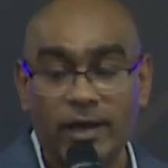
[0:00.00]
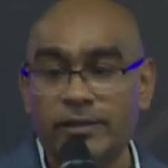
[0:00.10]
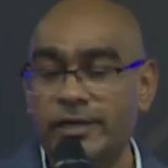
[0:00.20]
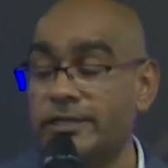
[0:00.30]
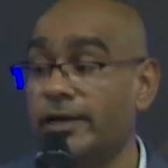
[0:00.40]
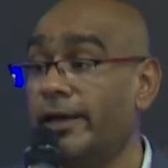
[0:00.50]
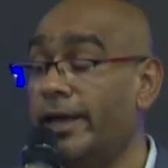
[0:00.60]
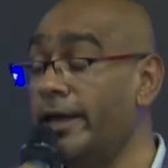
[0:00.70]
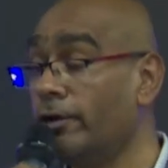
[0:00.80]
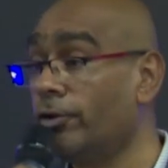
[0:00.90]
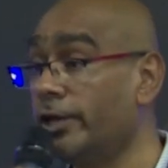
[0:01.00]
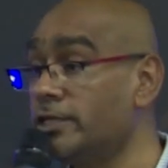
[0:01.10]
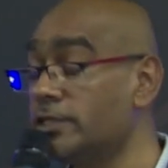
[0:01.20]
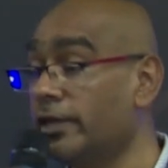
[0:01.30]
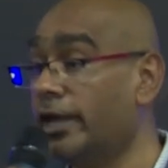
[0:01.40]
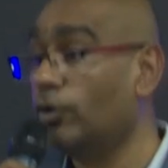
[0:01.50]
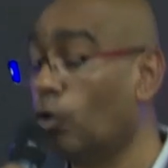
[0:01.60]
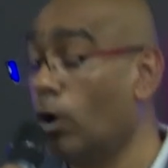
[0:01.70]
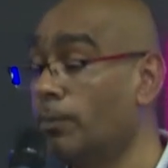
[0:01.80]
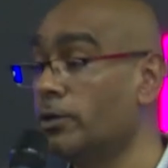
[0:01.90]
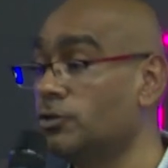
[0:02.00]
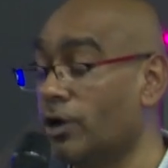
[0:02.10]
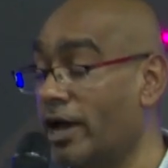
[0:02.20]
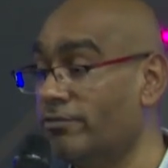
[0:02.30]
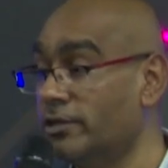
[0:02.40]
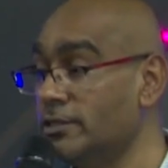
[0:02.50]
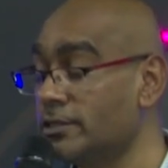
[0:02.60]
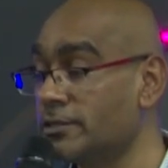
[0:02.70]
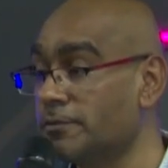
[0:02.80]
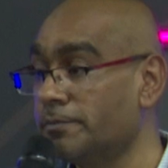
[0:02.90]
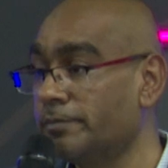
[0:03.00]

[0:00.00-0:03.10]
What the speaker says: There's an increase in corporate drivers,